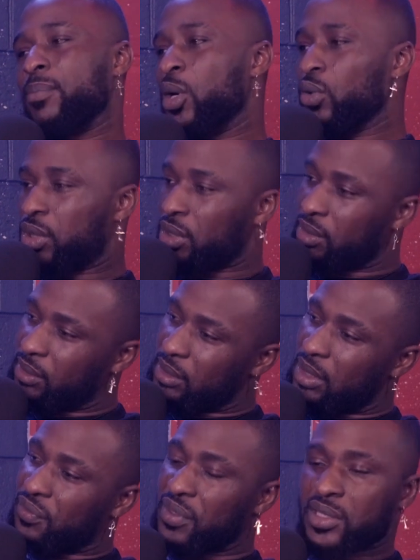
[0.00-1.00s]
Both.
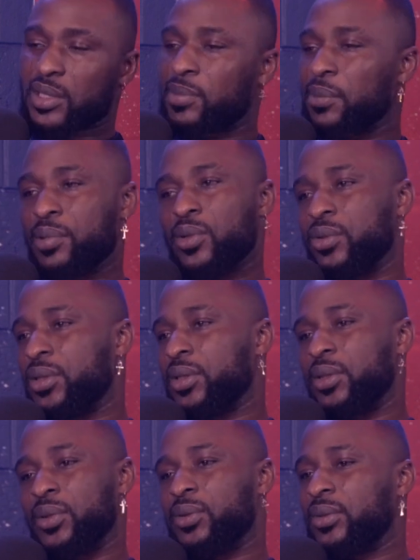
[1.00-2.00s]
I think it's about both.
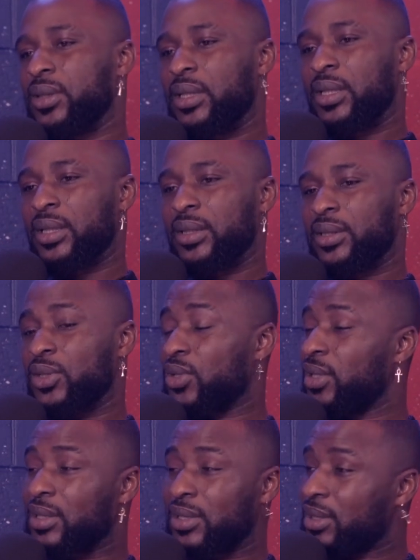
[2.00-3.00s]
They just
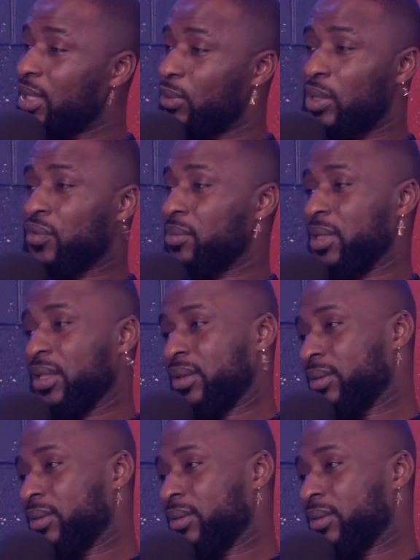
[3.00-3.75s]
need to stay away from that.